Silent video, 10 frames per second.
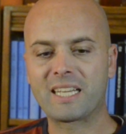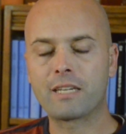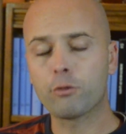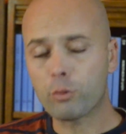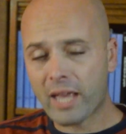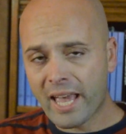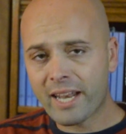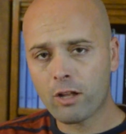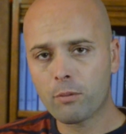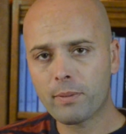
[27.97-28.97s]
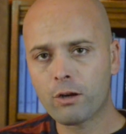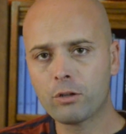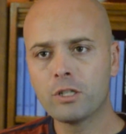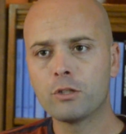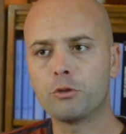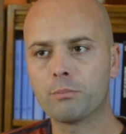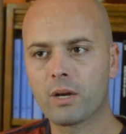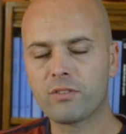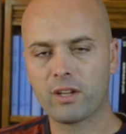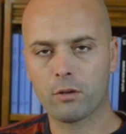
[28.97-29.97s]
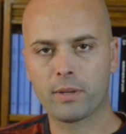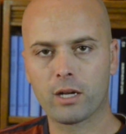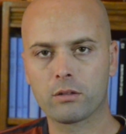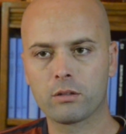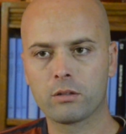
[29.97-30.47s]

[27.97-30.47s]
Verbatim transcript: and if you can help out, you must help out.